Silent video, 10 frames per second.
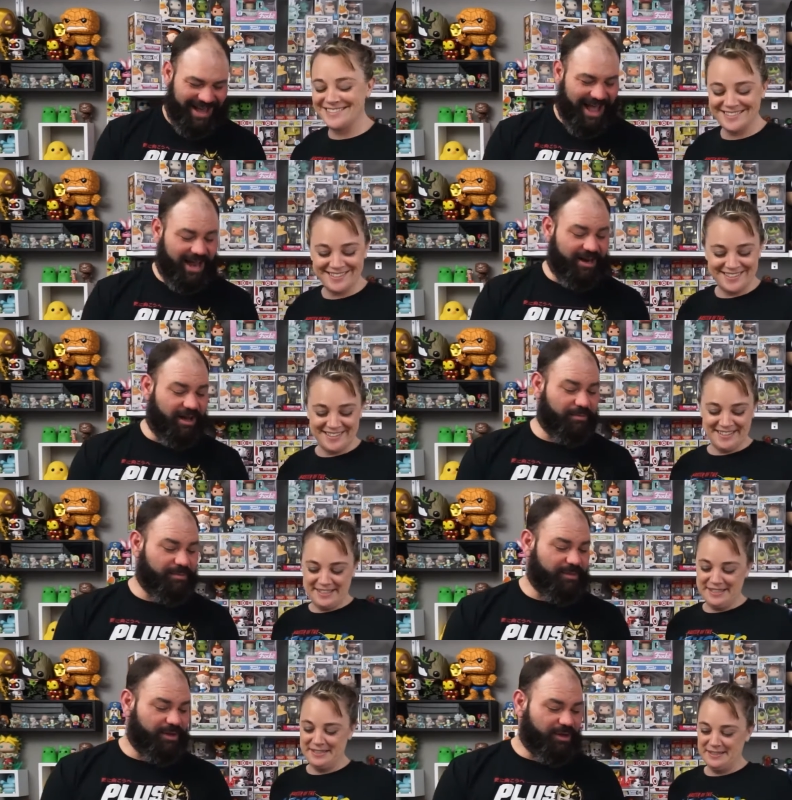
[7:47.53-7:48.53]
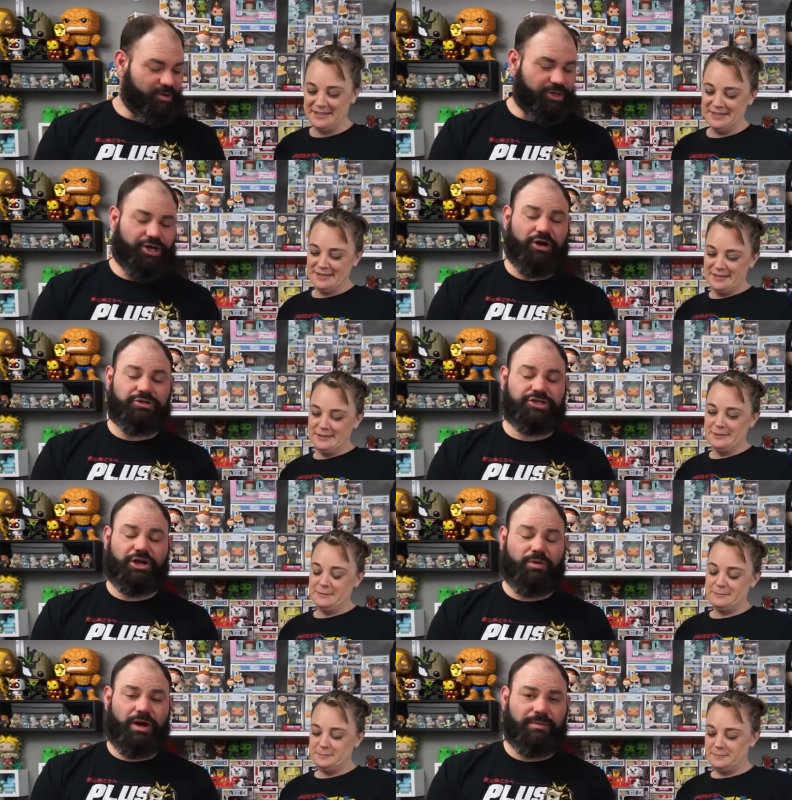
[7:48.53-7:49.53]
Speaker 1: and um, you know,
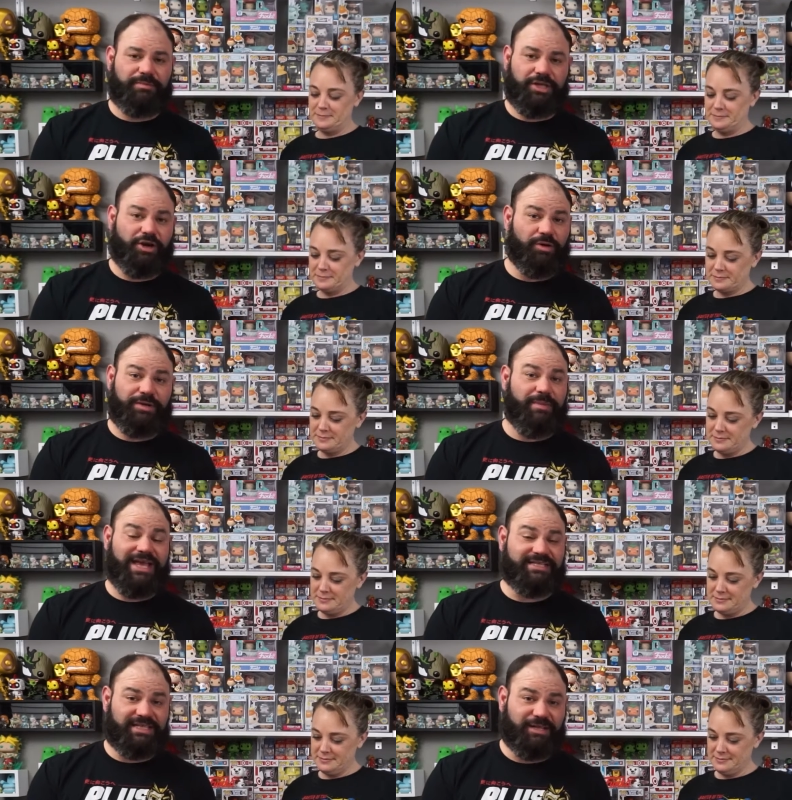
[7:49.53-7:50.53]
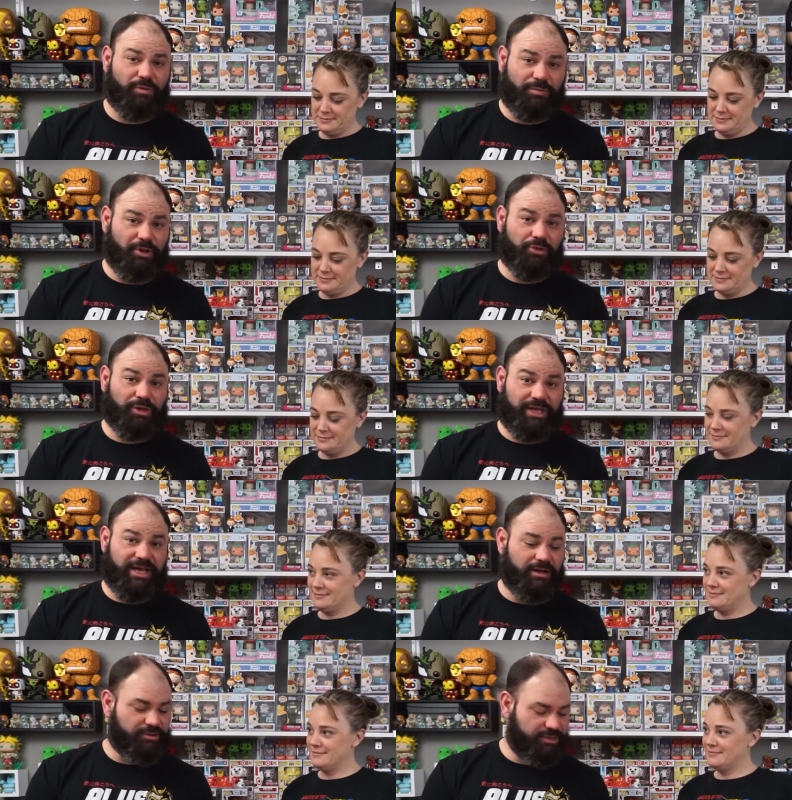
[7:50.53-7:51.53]
so um, you know, and amazing that we're both
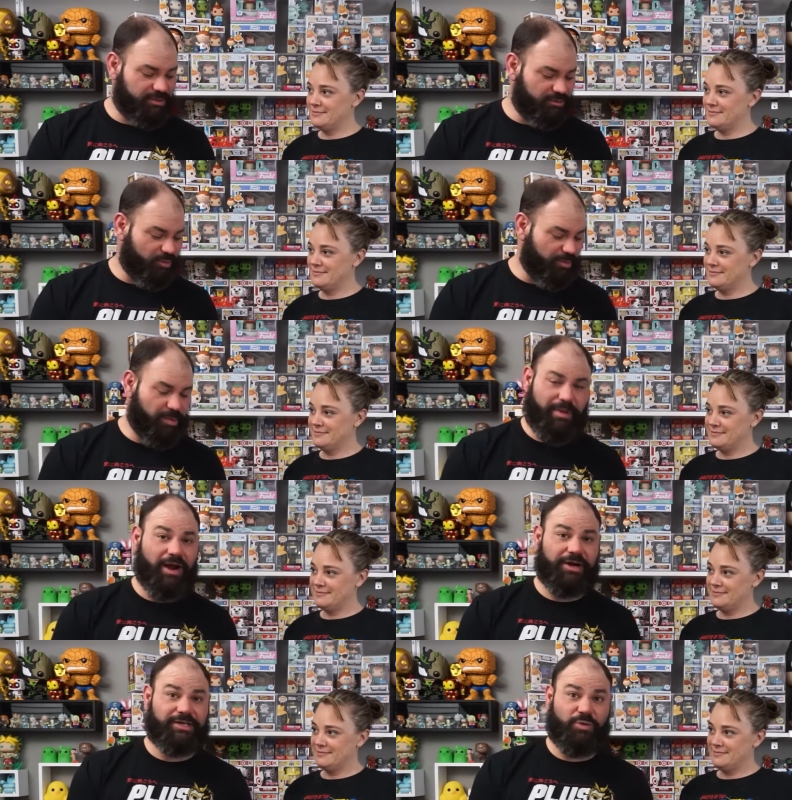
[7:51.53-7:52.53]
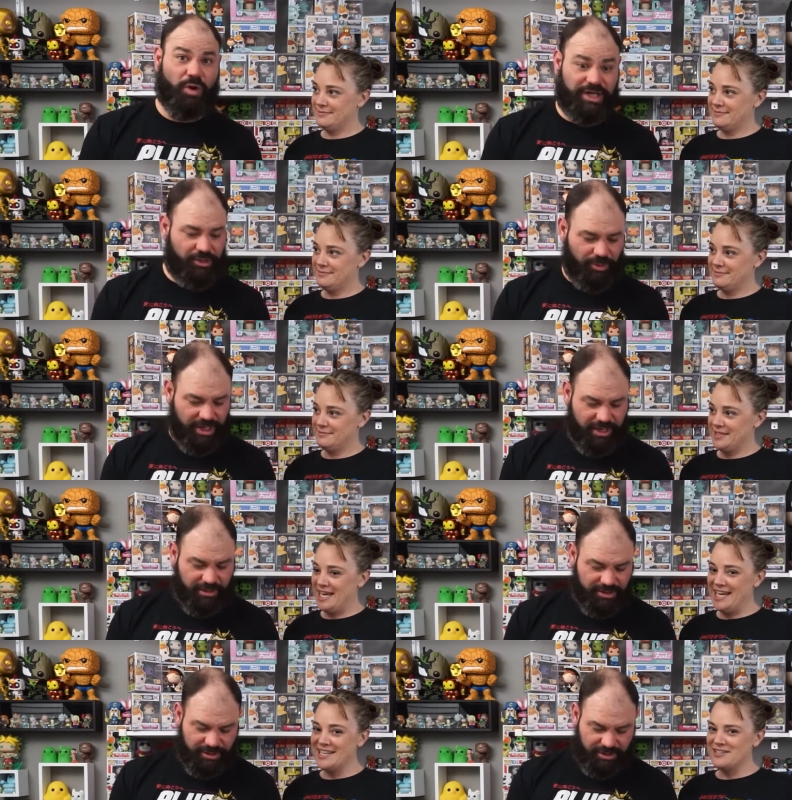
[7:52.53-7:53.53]
Leos and we've been married twenty three years.
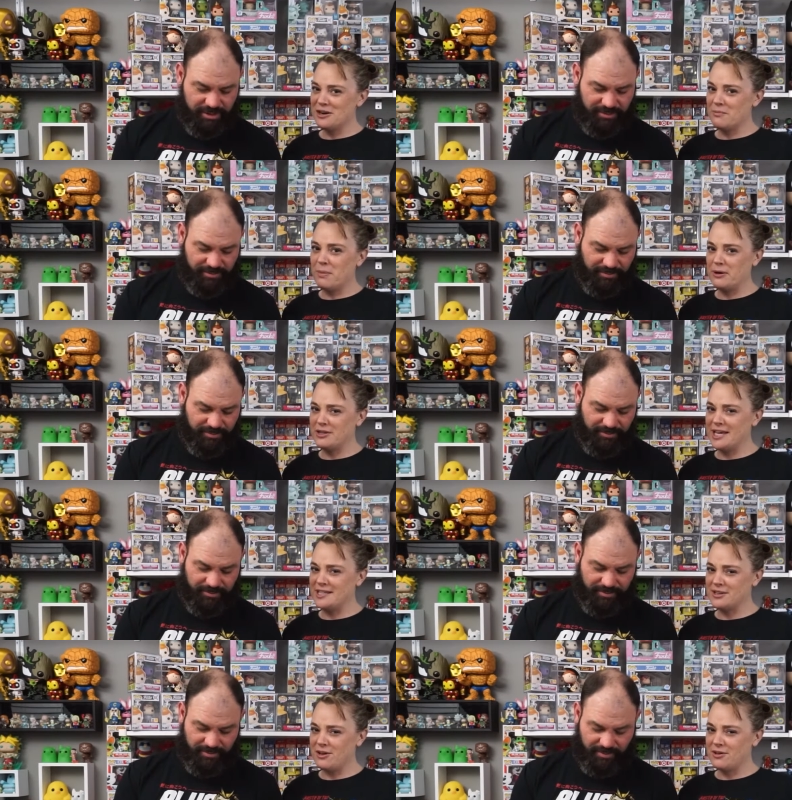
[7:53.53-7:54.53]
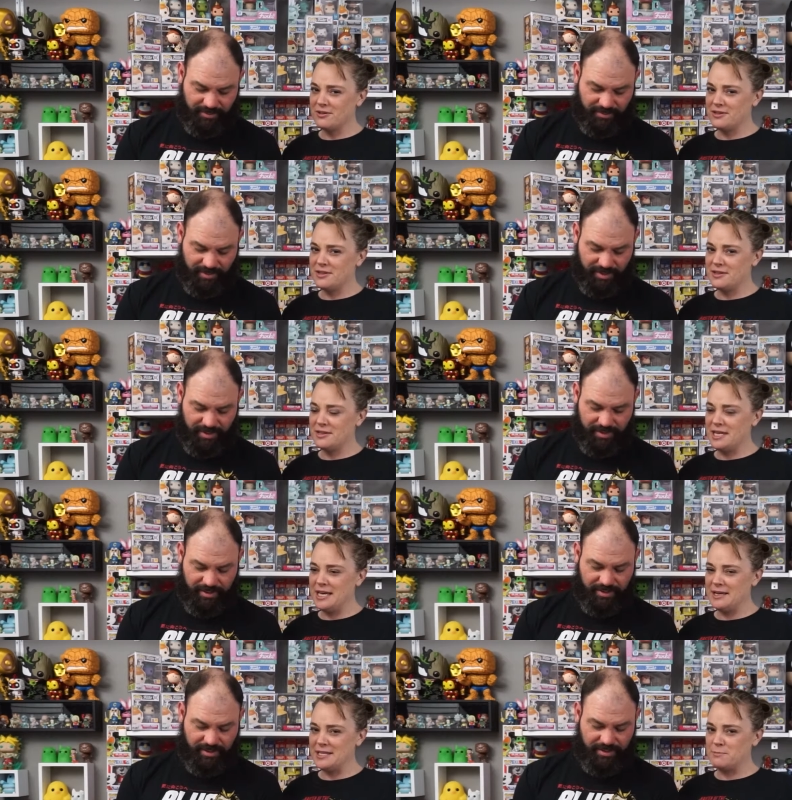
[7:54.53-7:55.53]
And
Speaker 2: our birthdays are
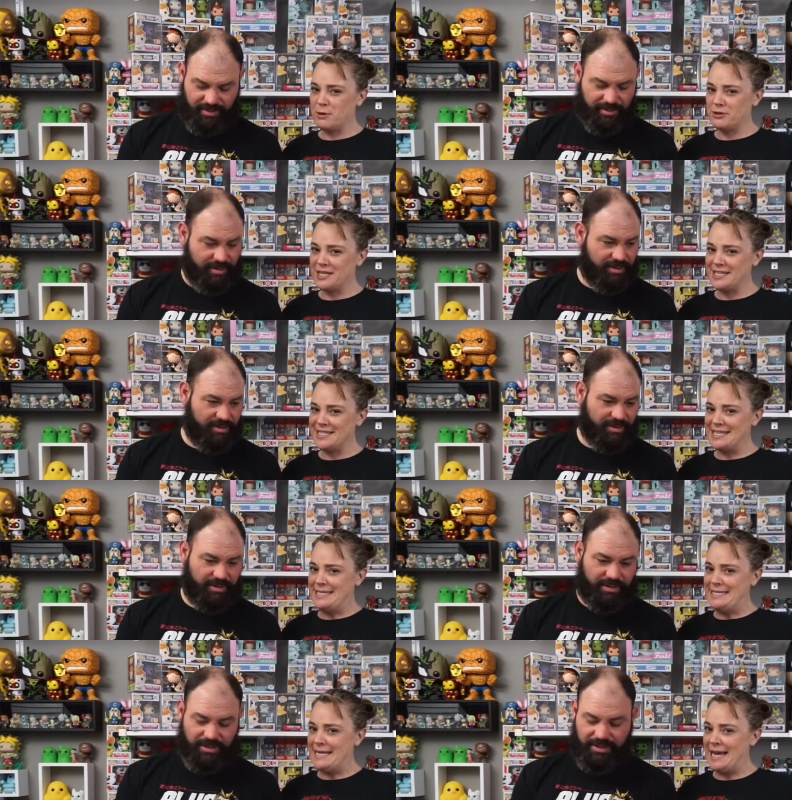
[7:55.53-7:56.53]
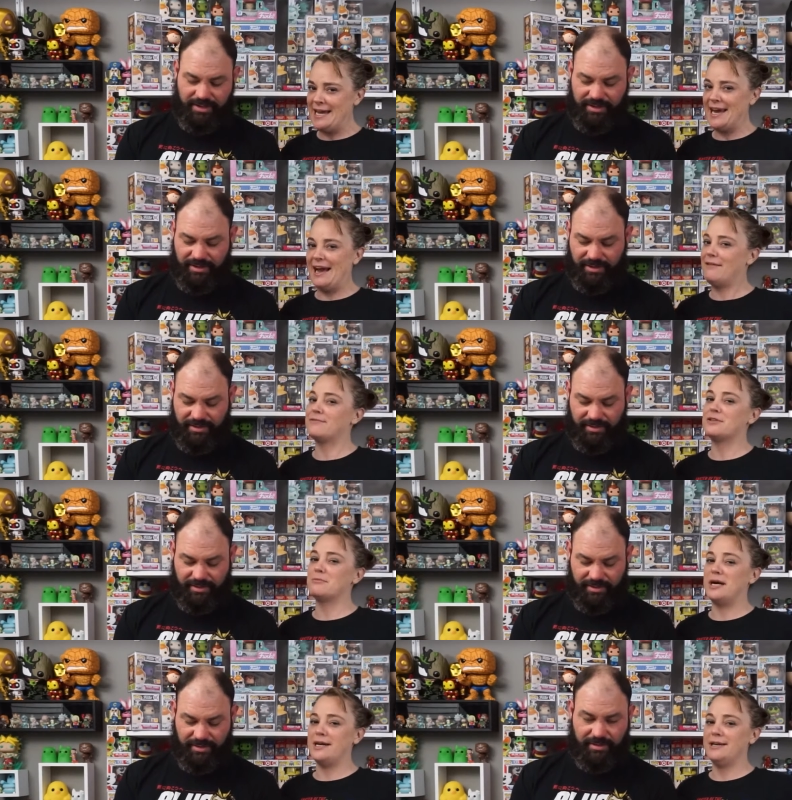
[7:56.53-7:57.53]
his birthday's the day after
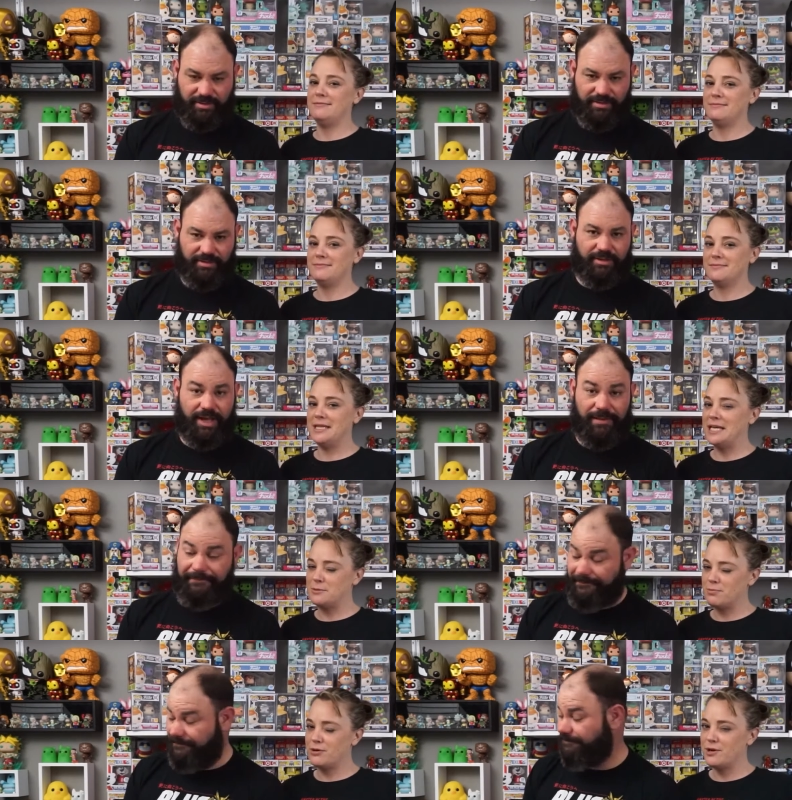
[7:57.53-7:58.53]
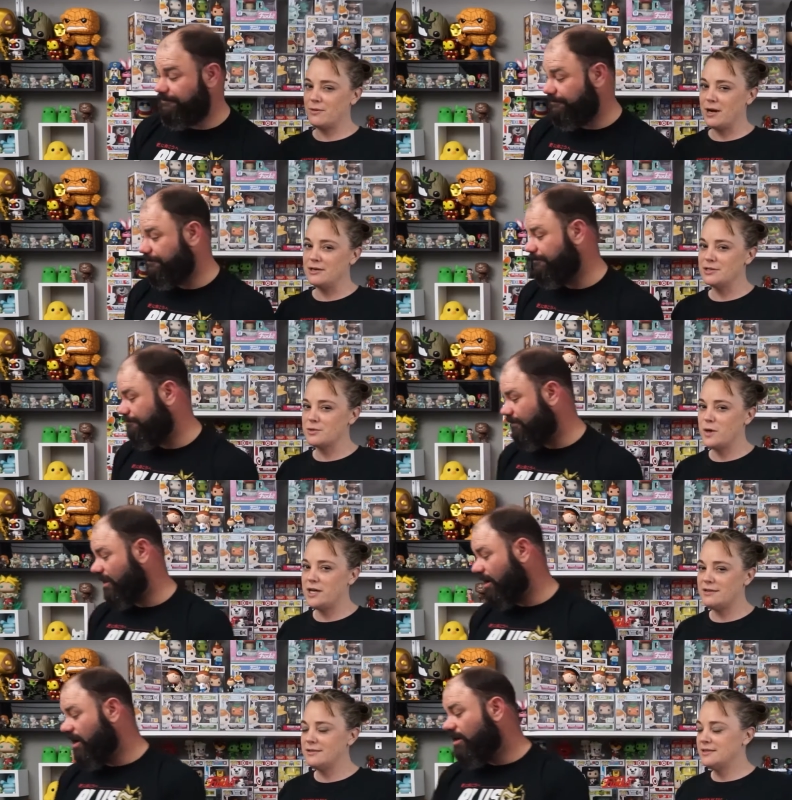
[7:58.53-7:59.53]
mine. That's pretty rare as well.